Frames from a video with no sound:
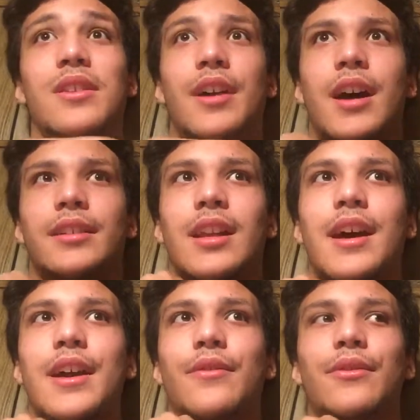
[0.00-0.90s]

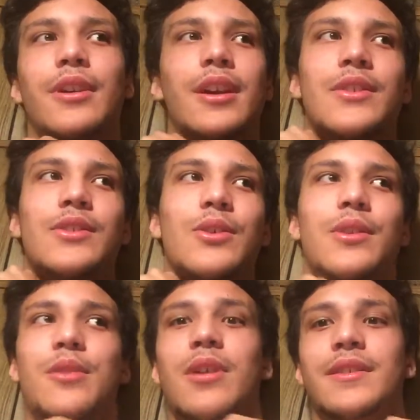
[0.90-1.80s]
non-life, so
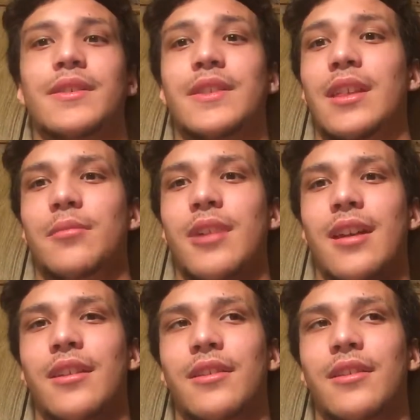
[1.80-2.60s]
he wants to see them dead.